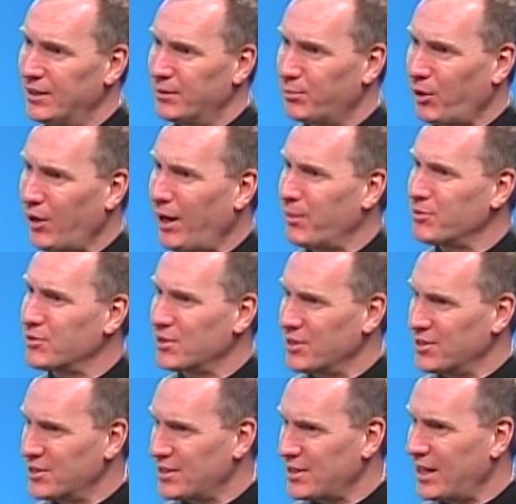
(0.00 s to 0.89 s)
perhaps
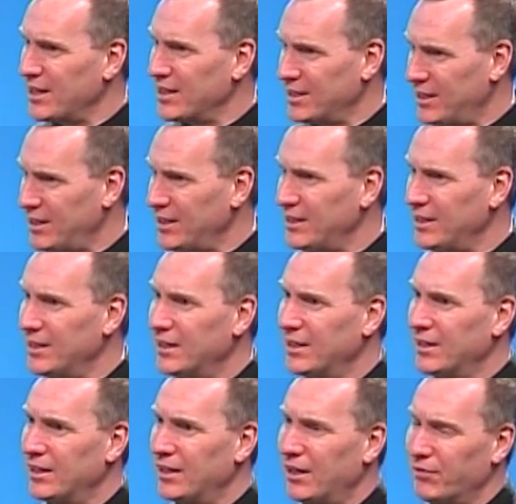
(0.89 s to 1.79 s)
the psyche
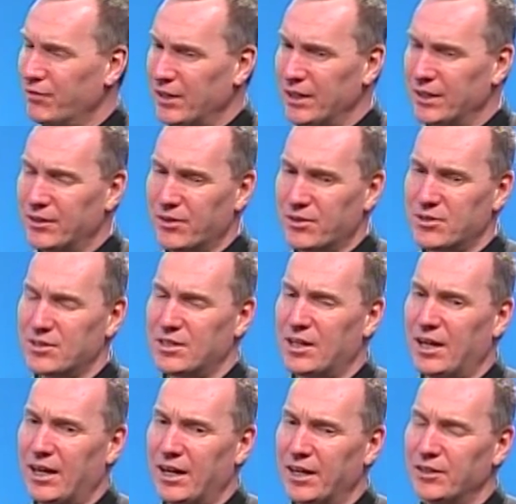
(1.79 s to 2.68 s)
of mm-hmm. Edith
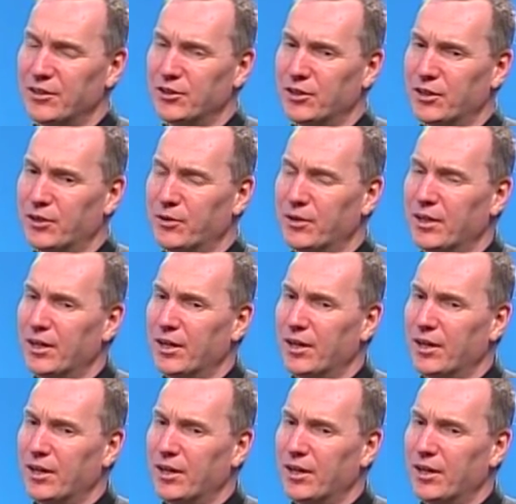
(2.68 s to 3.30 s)
Stein. You know,